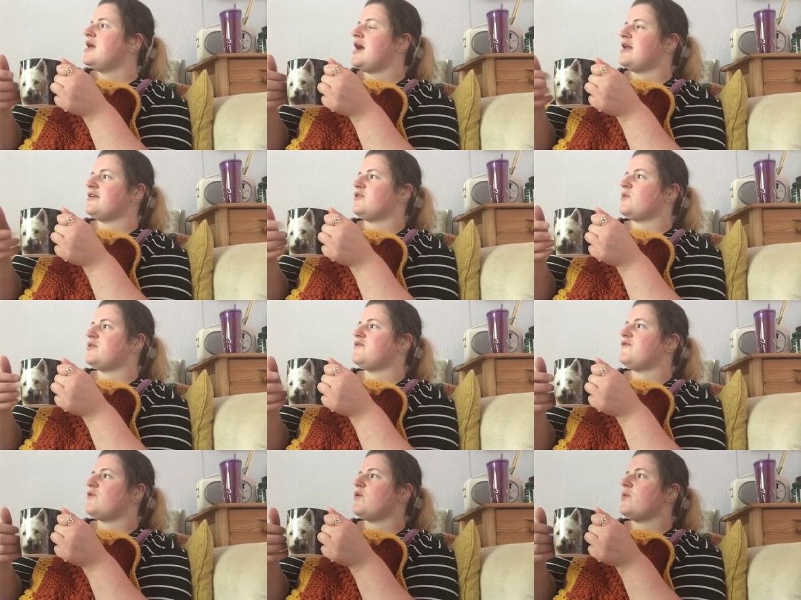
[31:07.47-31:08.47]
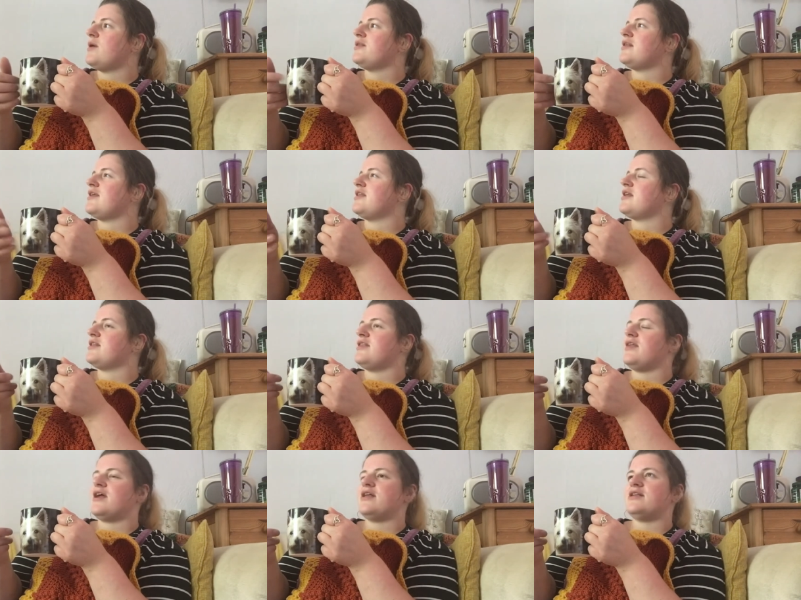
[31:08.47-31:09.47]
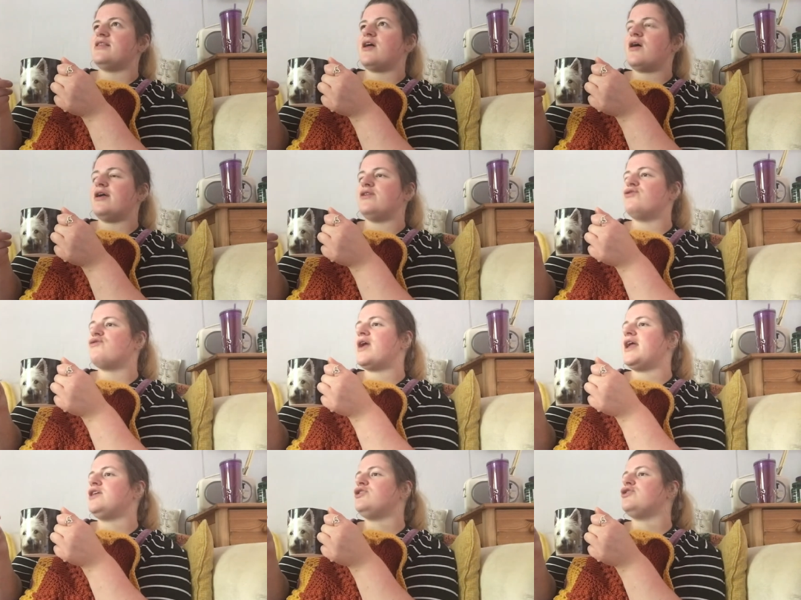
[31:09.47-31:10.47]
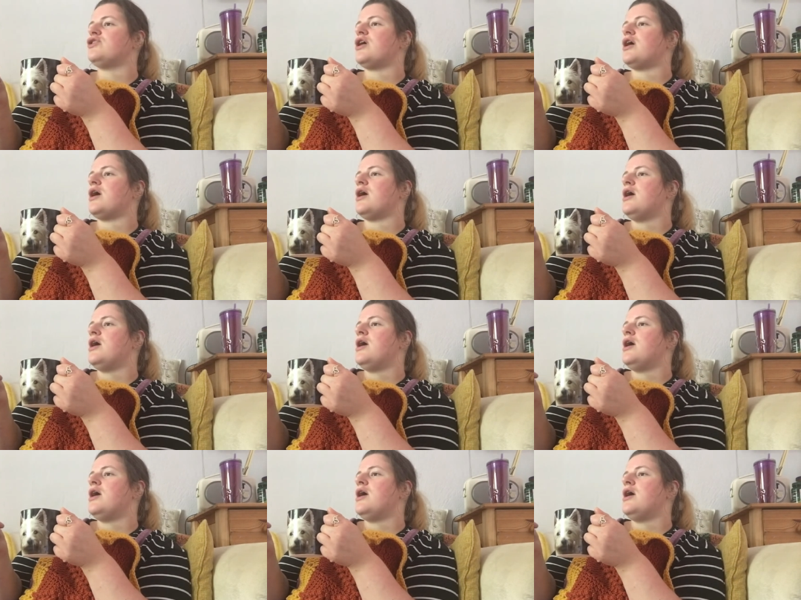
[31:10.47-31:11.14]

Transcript: Attic 24 ones. I think I think I did the hydrangea.